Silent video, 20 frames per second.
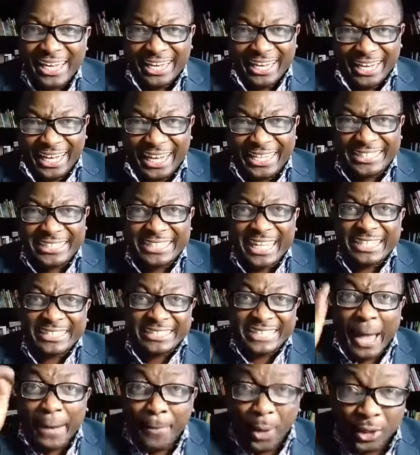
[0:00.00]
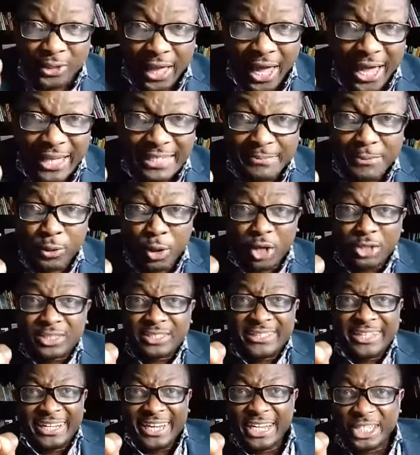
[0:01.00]
It is a sabotage because
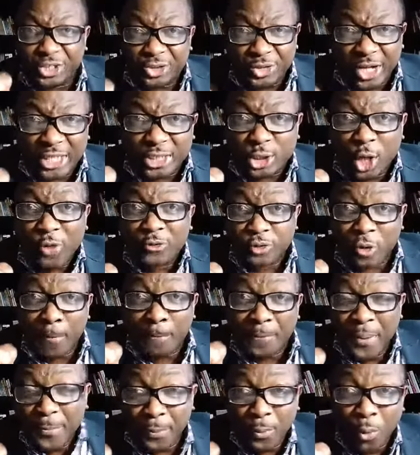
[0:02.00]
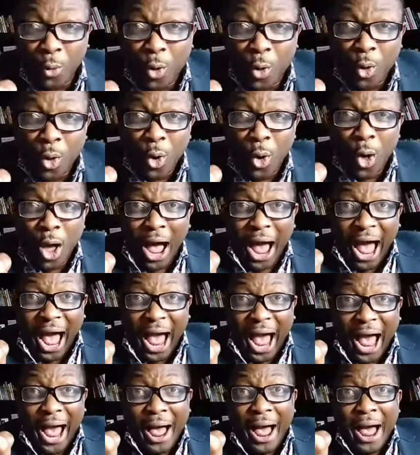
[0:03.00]
the interest of some people
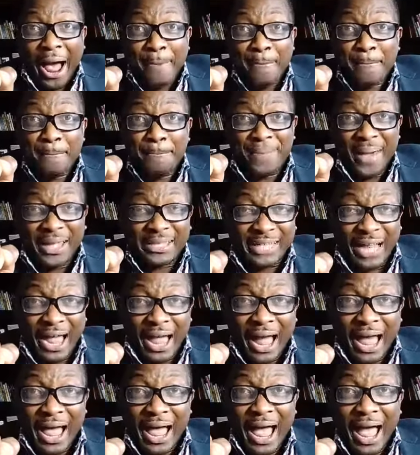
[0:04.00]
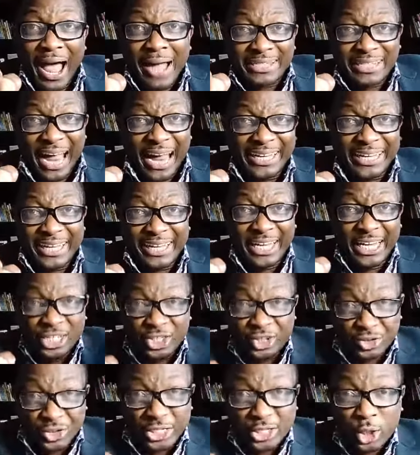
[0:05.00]
are better than the
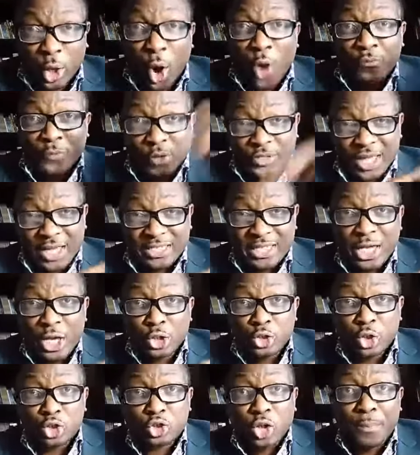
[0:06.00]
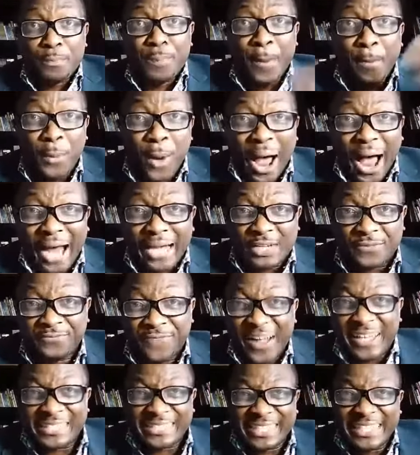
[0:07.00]
interest of others. So some people are
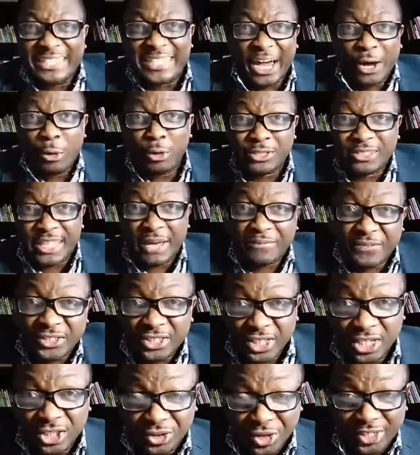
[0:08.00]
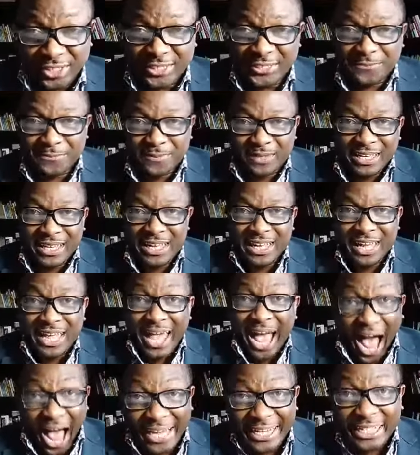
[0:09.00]
advancing their own selfish interests.
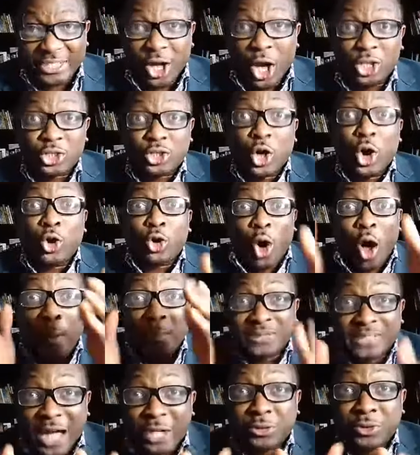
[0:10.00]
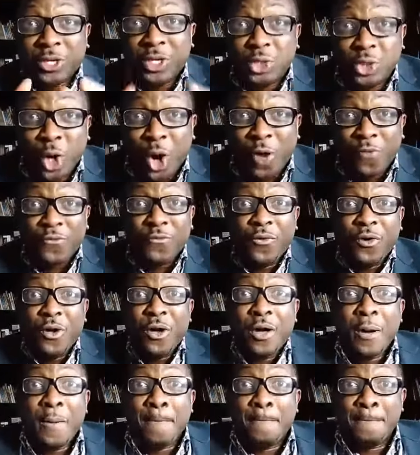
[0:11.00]
And it also comes down to the issue of
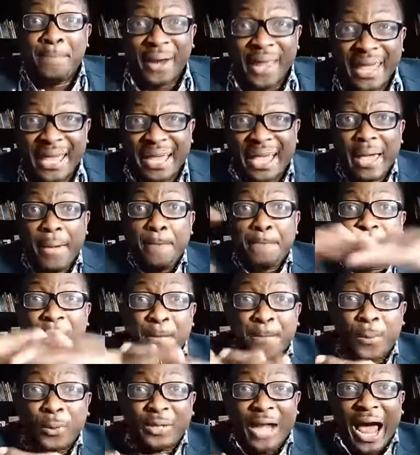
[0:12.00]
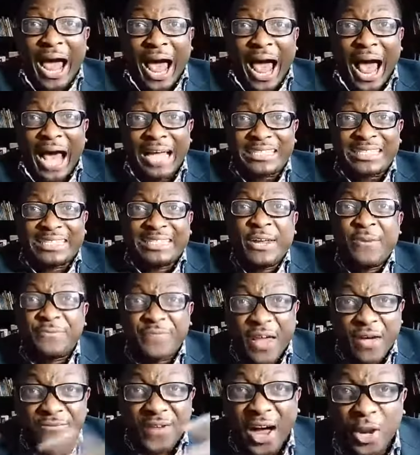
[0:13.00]
bringing people that has
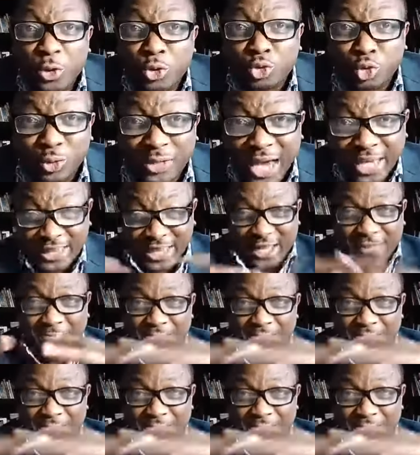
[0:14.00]
different values together